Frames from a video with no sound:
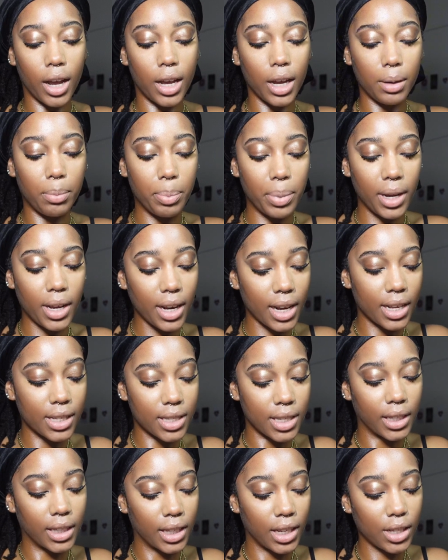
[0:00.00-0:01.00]
good beat
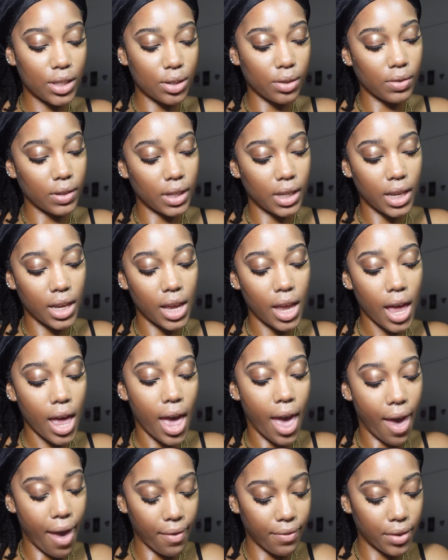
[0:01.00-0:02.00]
is literally
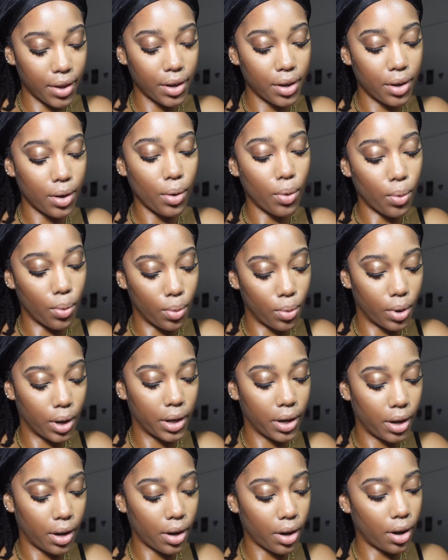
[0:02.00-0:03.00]
heaven
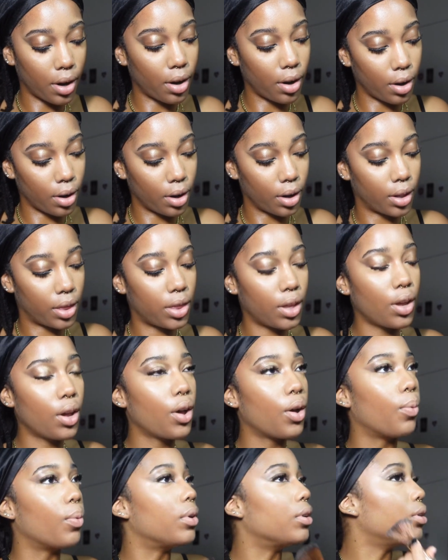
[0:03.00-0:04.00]
on
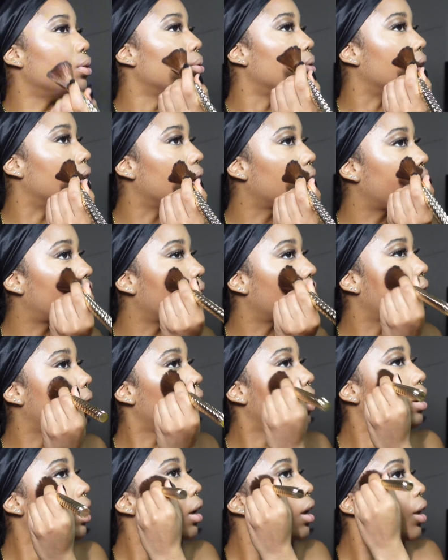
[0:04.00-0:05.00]
earth. When you look
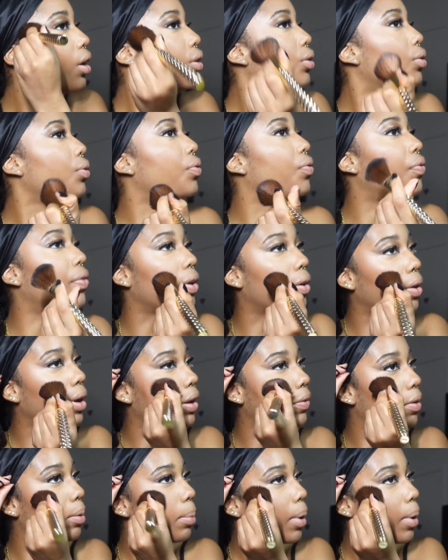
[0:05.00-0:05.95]
good, you feel even